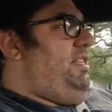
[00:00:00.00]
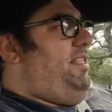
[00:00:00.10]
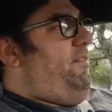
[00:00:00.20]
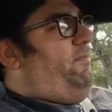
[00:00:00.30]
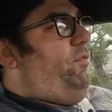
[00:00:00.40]

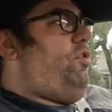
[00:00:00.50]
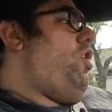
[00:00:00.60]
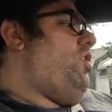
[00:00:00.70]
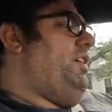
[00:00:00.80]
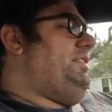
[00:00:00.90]
that
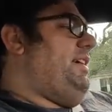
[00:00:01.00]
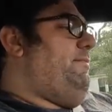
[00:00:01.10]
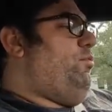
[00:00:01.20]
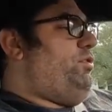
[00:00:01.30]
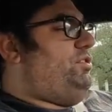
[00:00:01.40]
Ferraris have
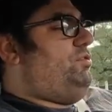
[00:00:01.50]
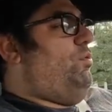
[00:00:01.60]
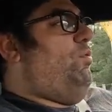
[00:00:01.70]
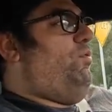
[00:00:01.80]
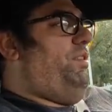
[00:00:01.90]
more
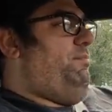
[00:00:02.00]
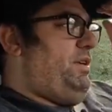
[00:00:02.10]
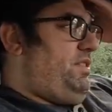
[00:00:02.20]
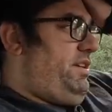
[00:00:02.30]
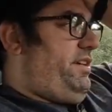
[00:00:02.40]
soul than
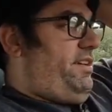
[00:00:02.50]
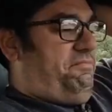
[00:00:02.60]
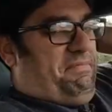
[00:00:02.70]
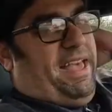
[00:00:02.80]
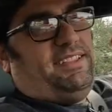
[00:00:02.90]

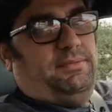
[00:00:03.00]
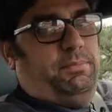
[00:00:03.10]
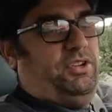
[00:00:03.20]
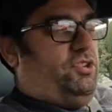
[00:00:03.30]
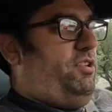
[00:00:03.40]
McLaren. That's a
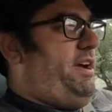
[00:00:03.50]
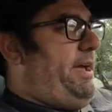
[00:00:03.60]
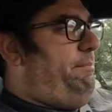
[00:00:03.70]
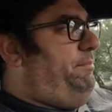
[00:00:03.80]
bunch of crap.